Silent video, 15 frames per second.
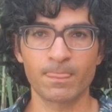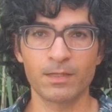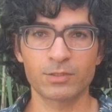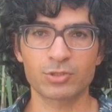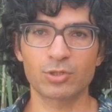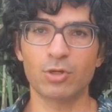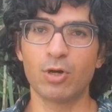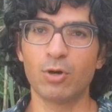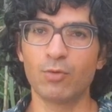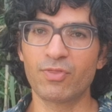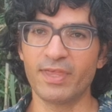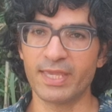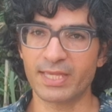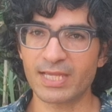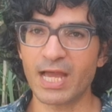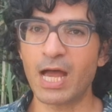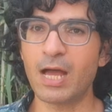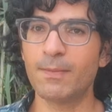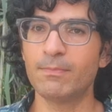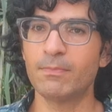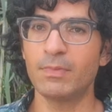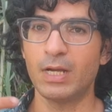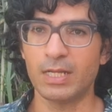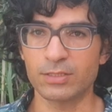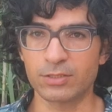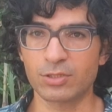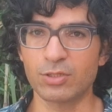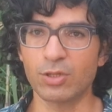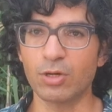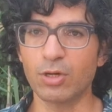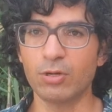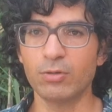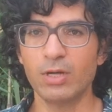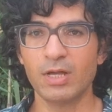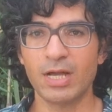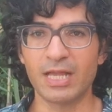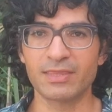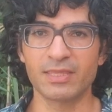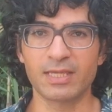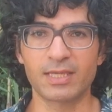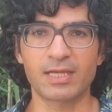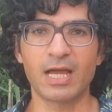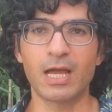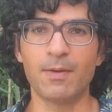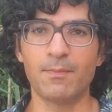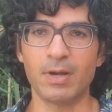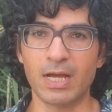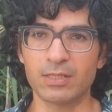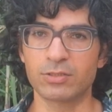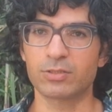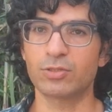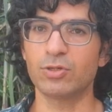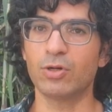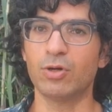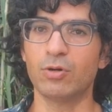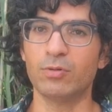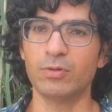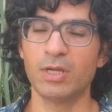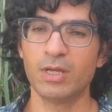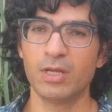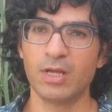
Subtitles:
So they come and go and they come and go.